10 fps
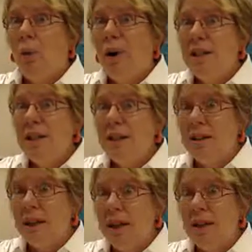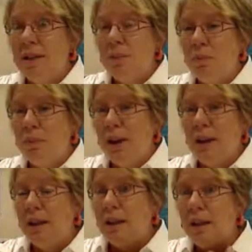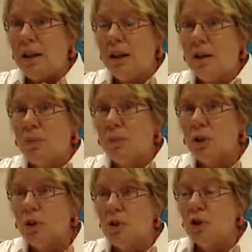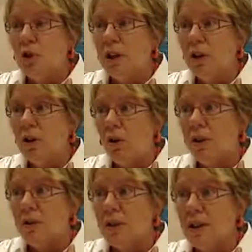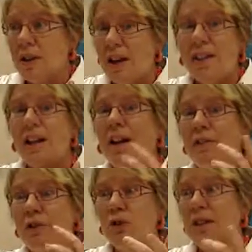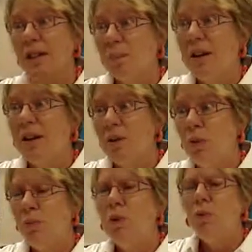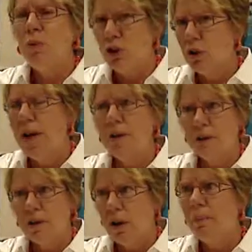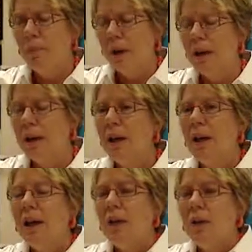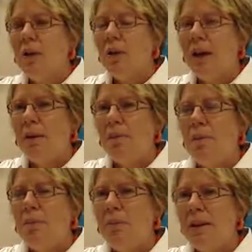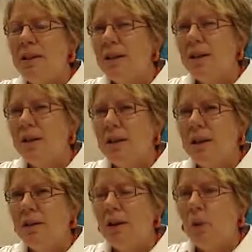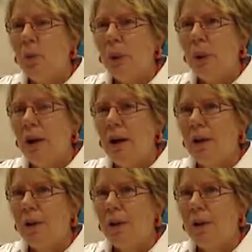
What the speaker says: we didn't get as many concerning calls as I think I first expected we would. We sure had some, and basically there were